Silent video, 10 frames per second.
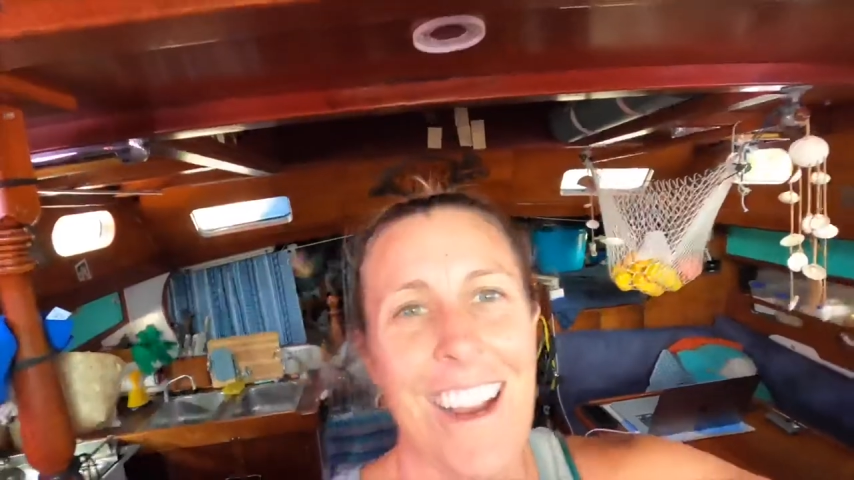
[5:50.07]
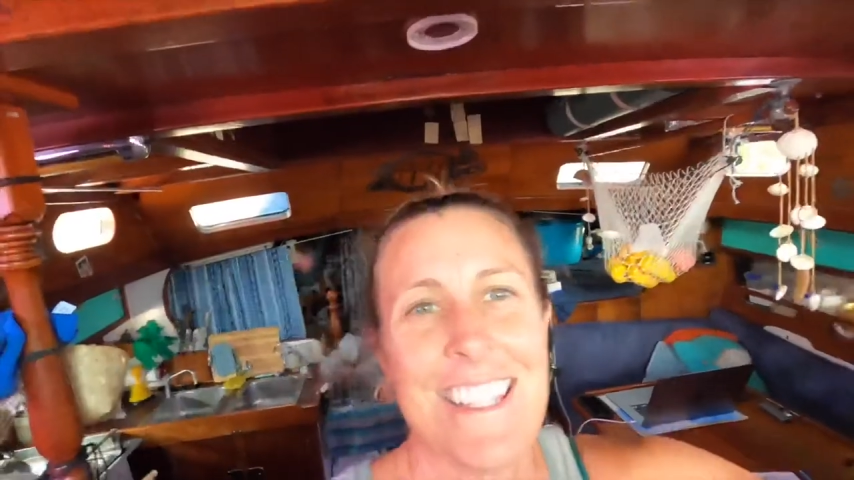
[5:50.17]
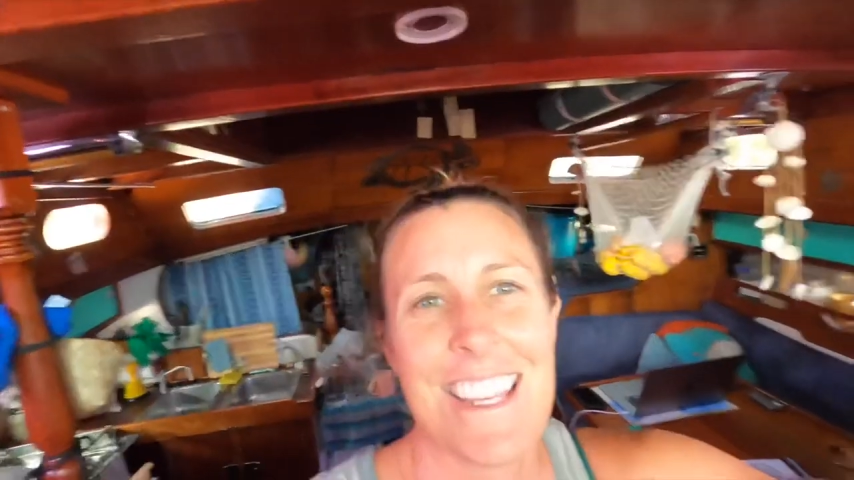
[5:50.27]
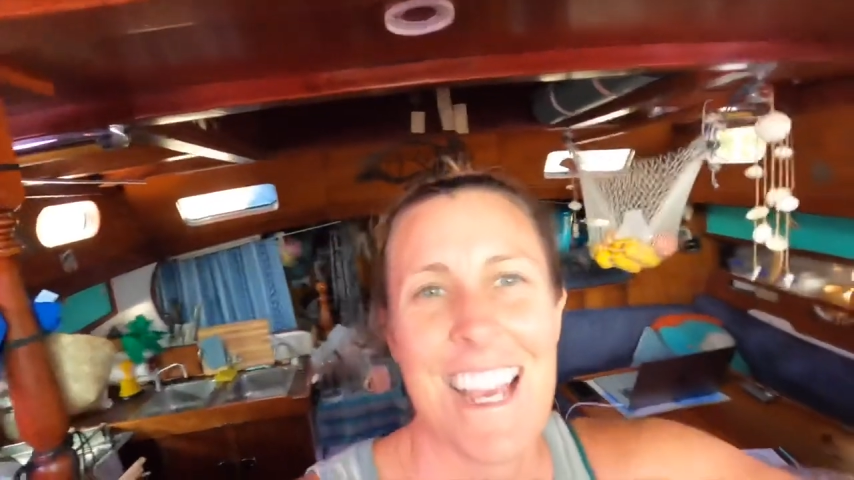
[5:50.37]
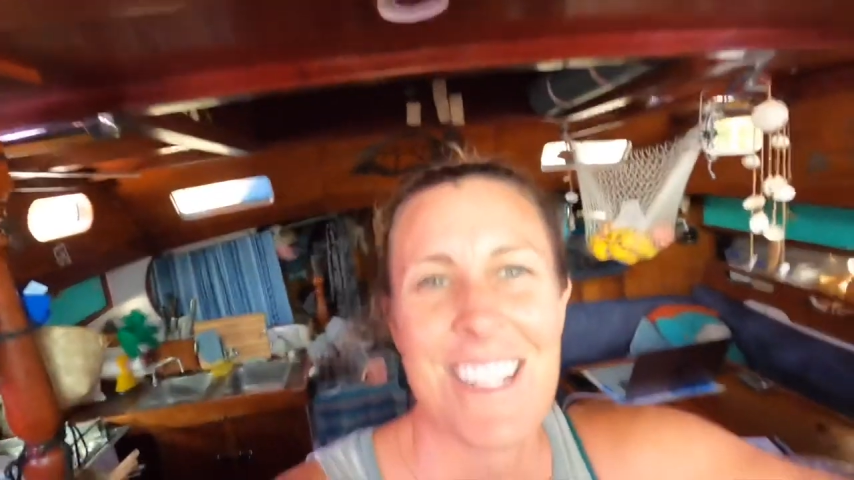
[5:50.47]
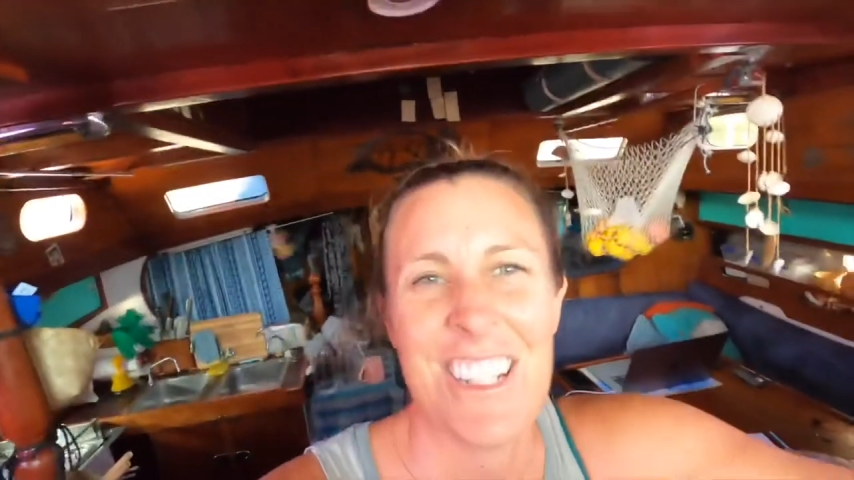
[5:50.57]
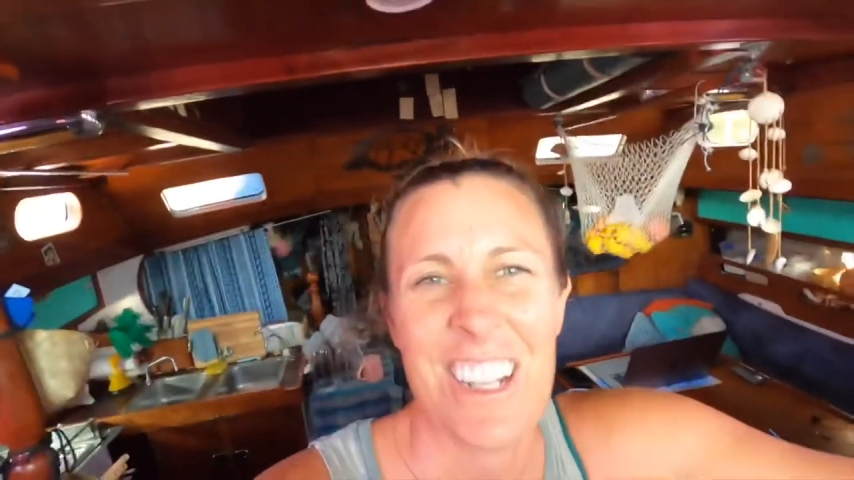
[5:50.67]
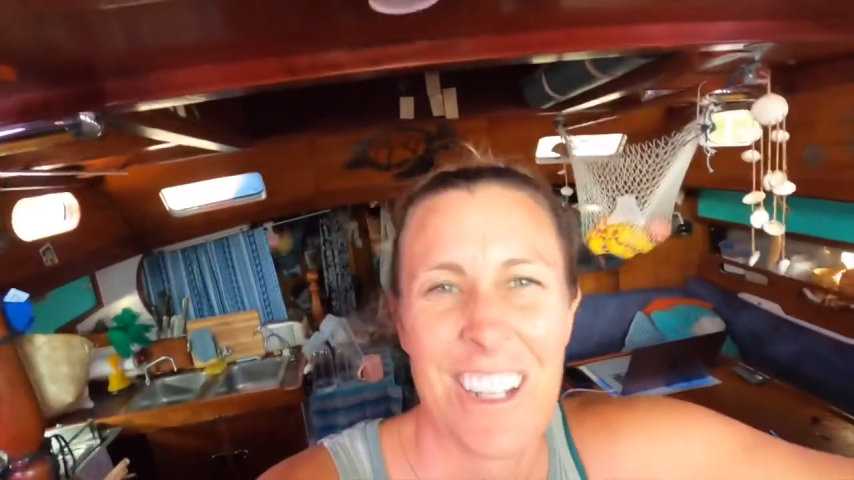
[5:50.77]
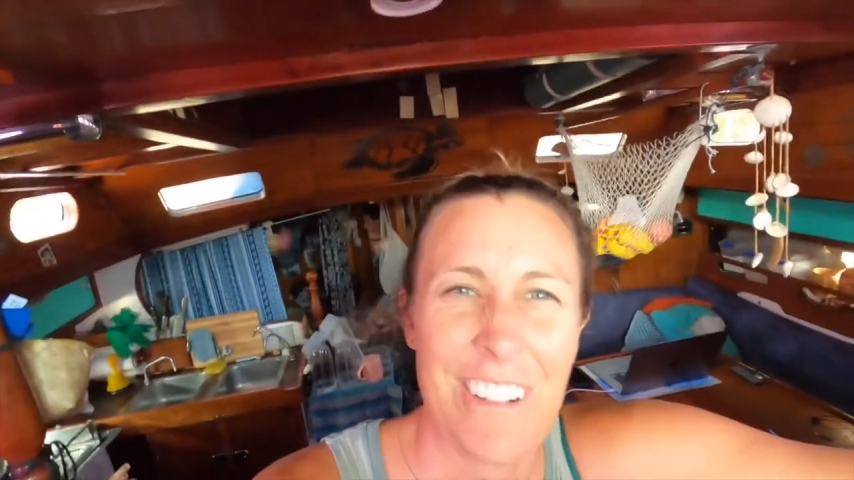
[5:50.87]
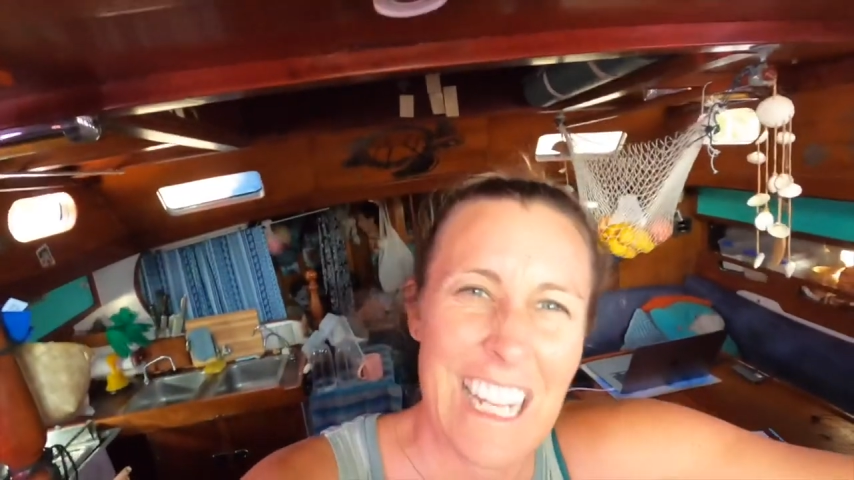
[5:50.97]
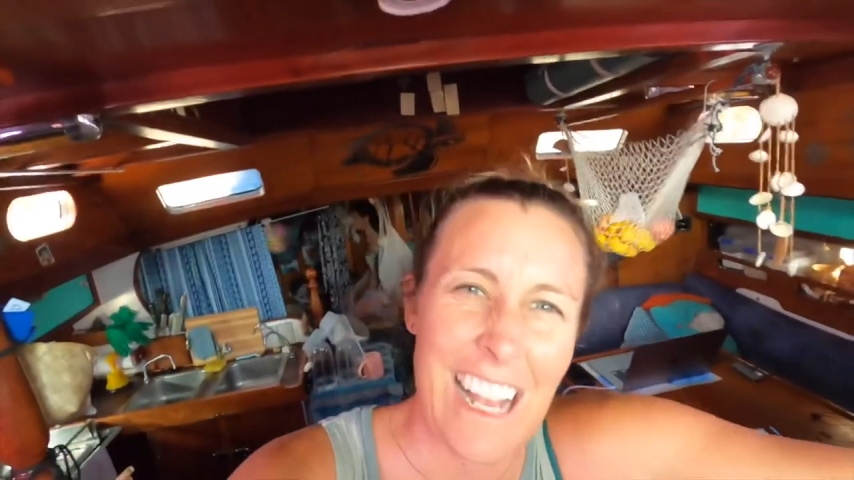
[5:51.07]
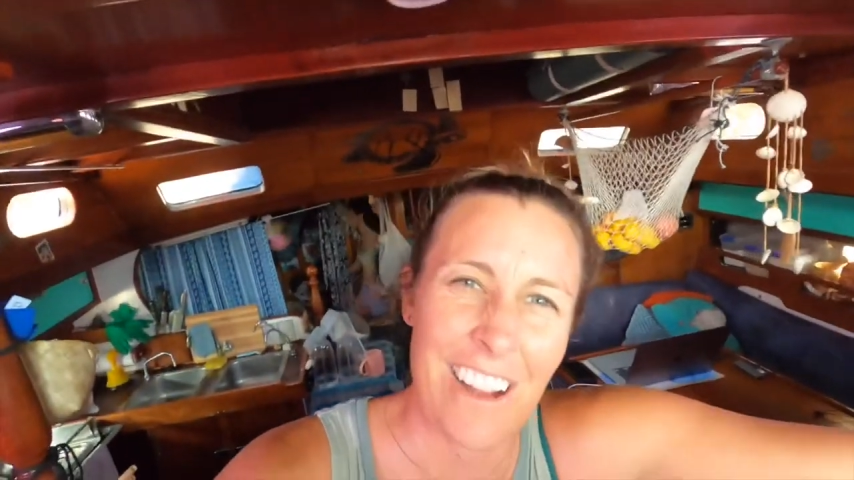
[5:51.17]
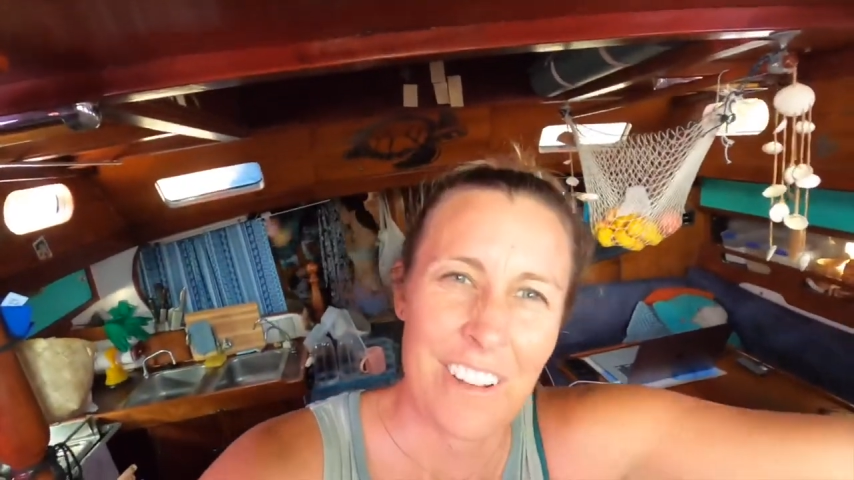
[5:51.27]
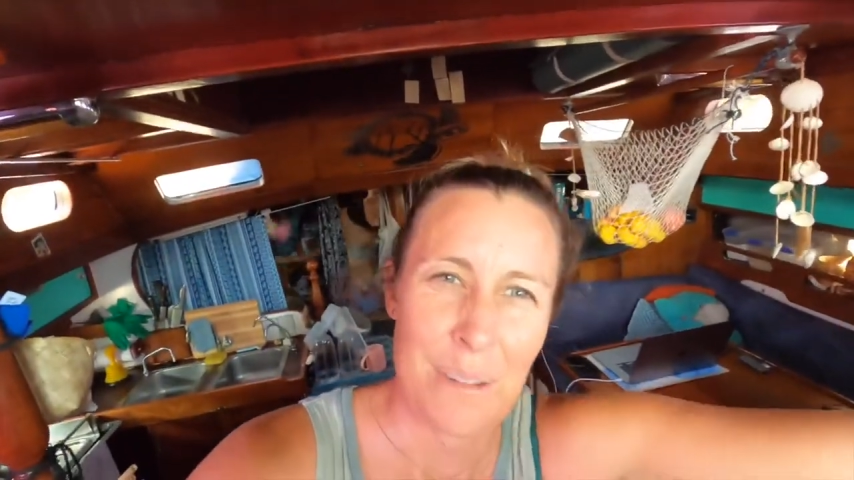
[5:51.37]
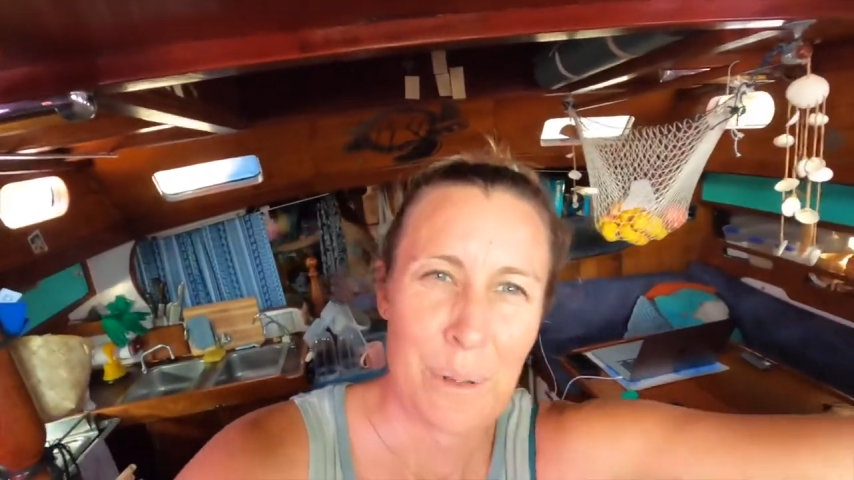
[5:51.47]
Alright, so as you know, we
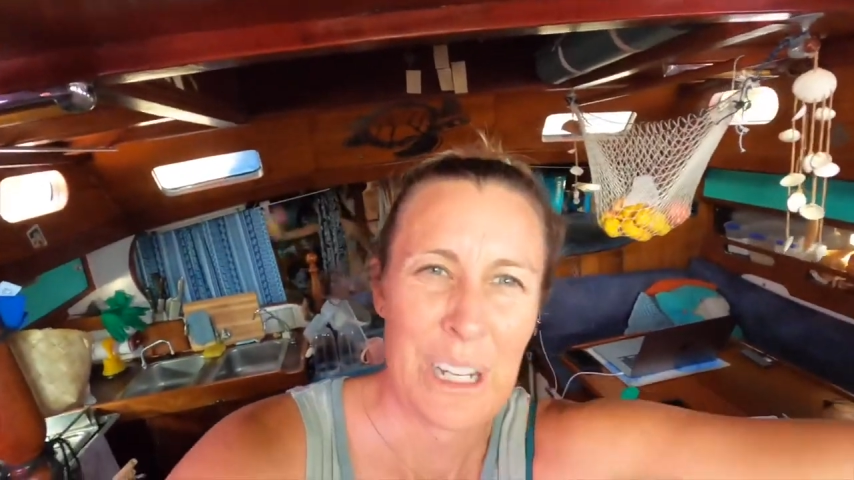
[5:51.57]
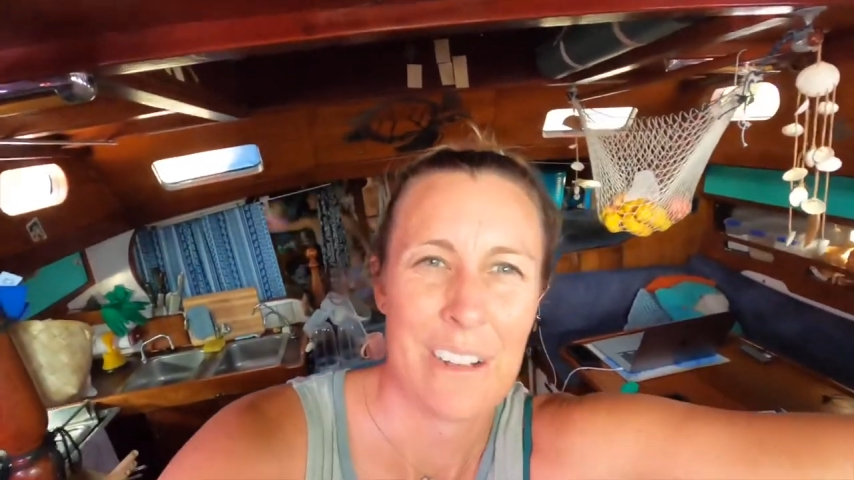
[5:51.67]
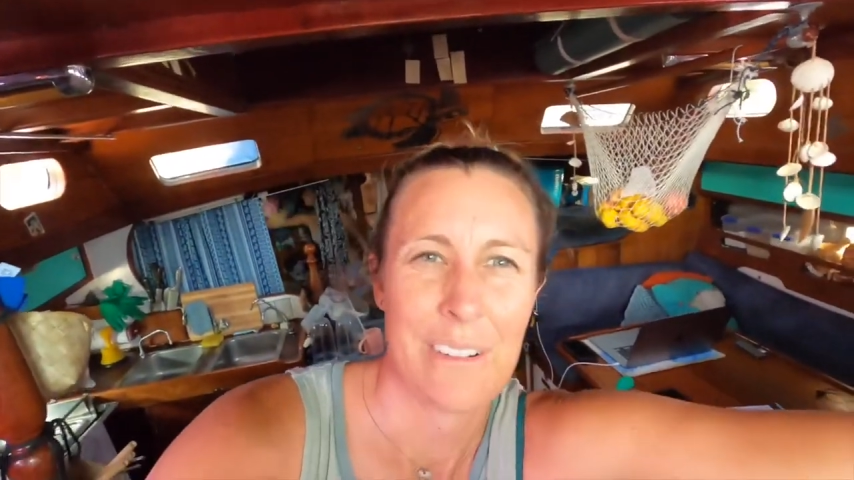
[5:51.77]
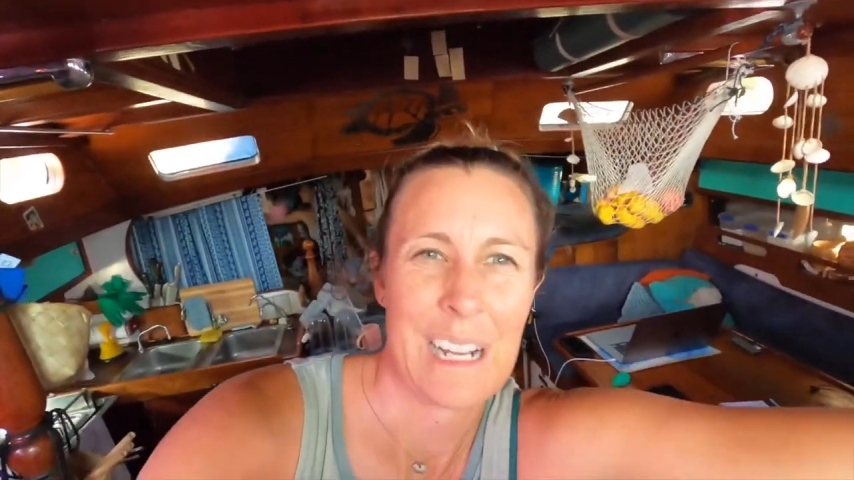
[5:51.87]
are in the marina.